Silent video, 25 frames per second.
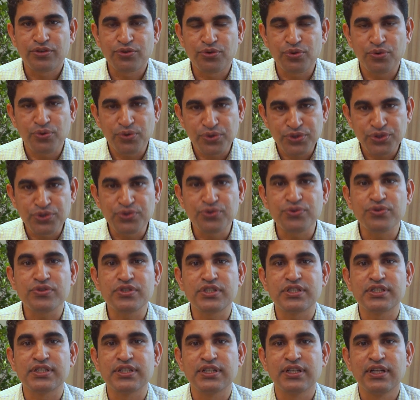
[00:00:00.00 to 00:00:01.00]
to
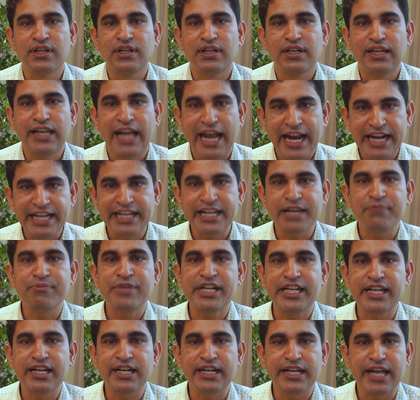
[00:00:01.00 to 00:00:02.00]
use light
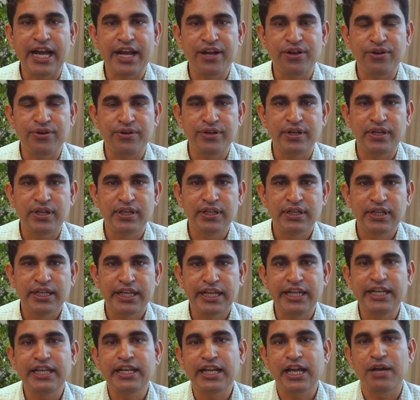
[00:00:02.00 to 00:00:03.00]
emitting diode
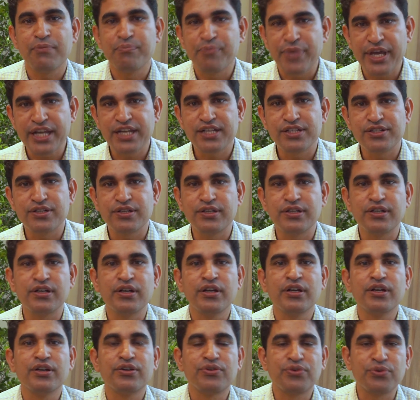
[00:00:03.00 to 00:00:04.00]
in
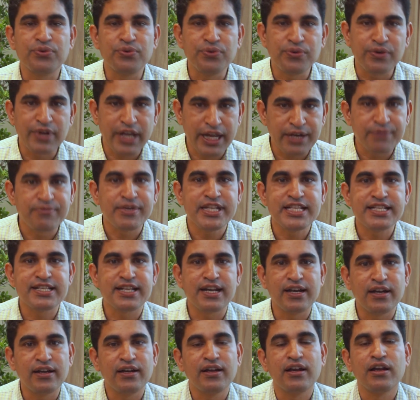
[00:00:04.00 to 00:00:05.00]
comparison to
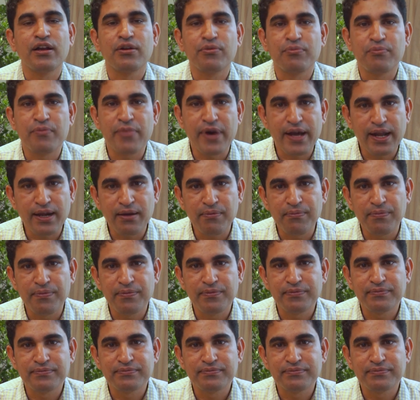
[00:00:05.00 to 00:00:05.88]
conventional bulb.